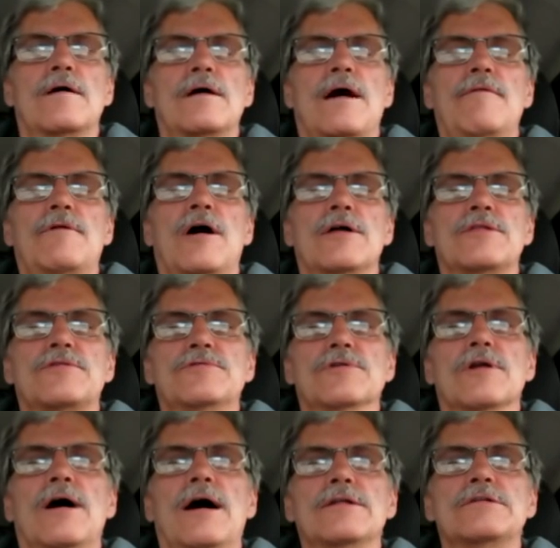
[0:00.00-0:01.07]
have gone through a
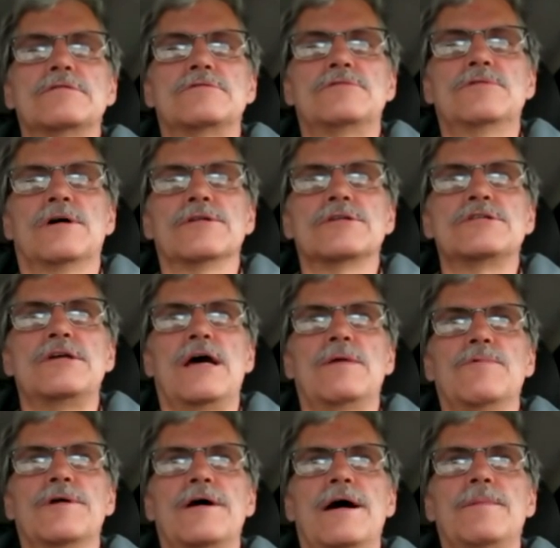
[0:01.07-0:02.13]
lot to, to
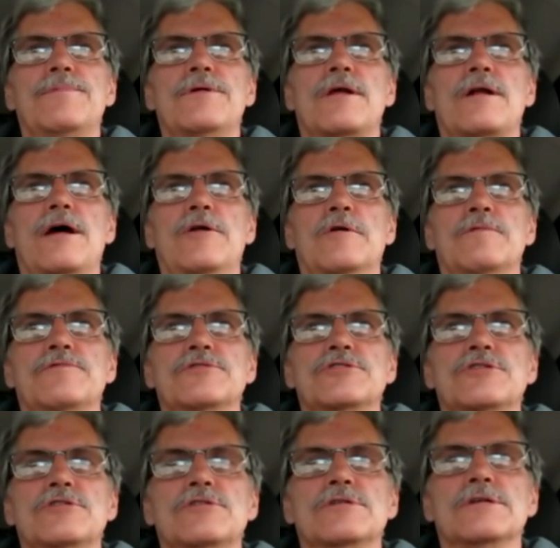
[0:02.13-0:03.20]
understand what happened, and I know for
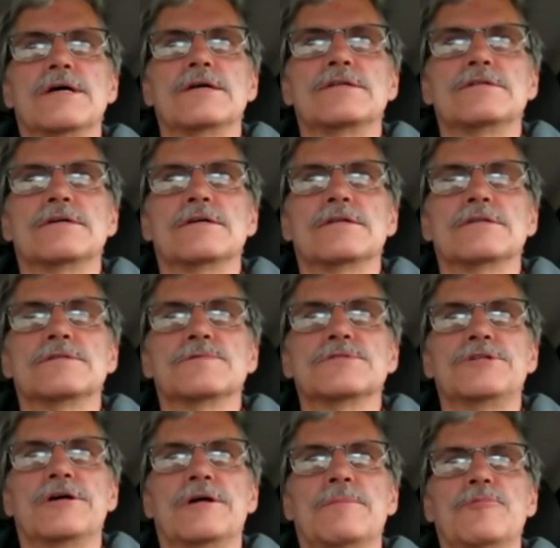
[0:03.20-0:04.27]
sure that uh, this was
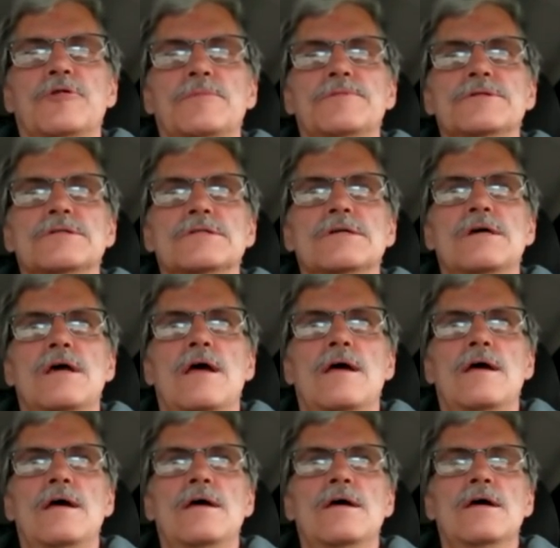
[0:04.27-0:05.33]
done on purpose.
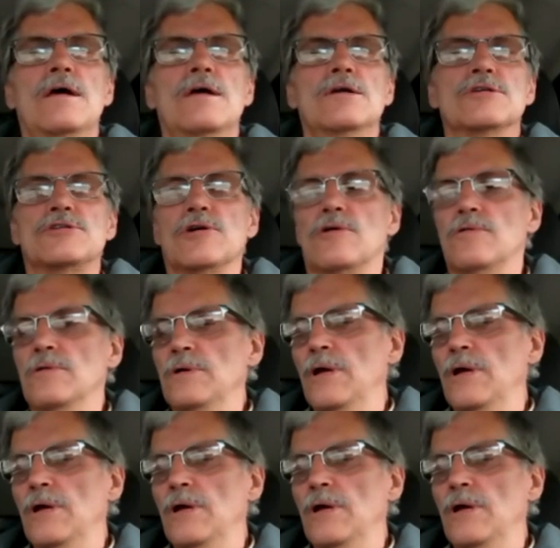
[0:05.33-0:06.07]
So